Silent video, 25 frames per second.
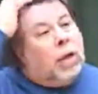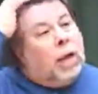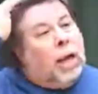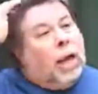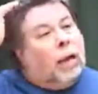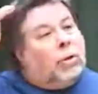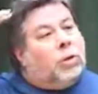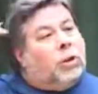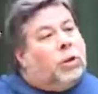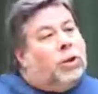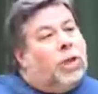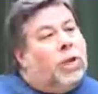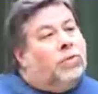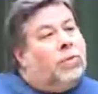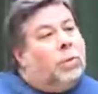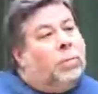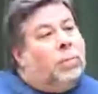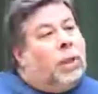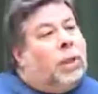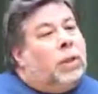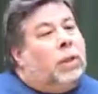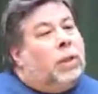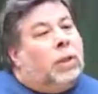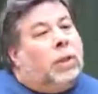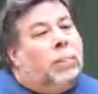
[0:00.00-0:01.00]
How could you ever
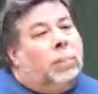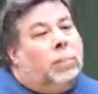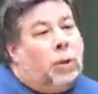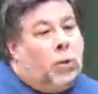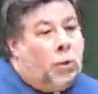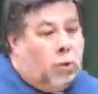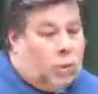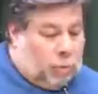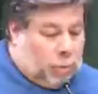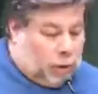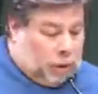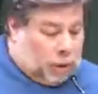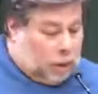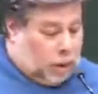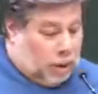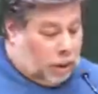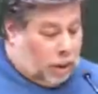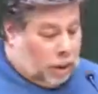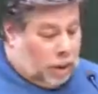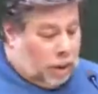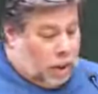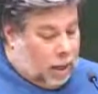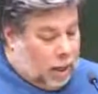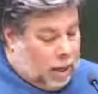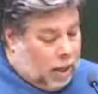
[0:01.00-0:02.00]
build a computer with
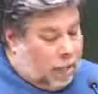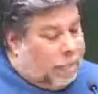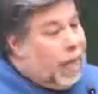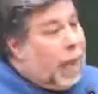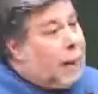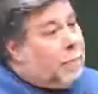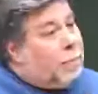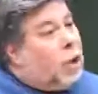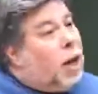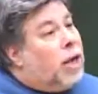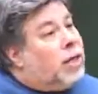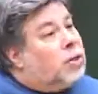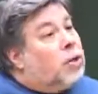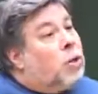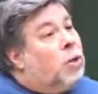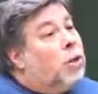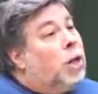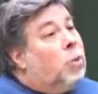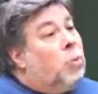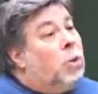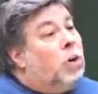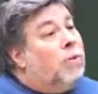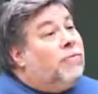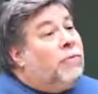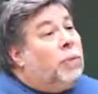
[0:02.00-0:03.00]
uh, that price? So they
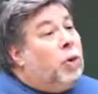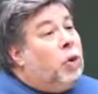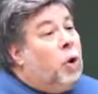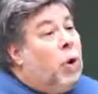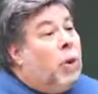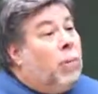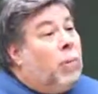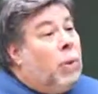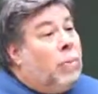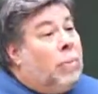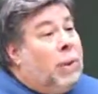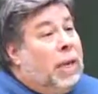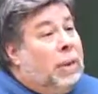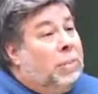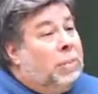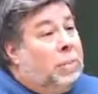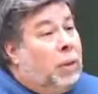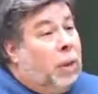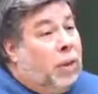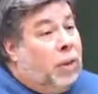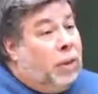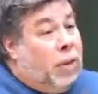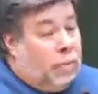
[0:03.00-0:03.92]
weren't for normal people.